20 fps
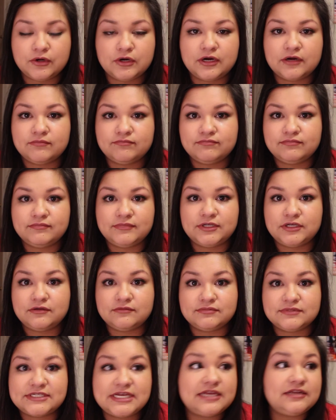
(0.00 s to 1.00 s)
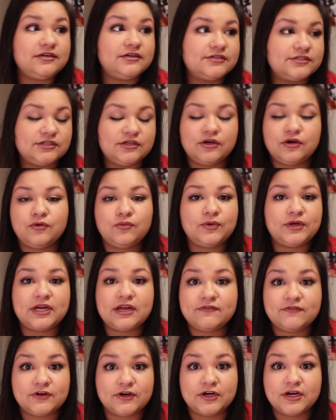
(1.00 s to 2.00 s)
or, you know, 10 years ago,
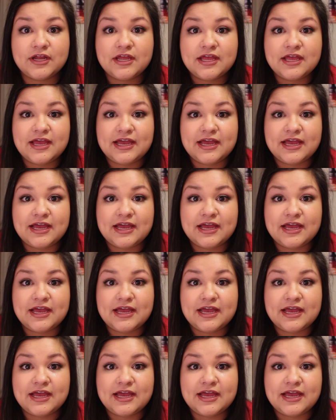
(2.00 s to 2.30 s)
whatever.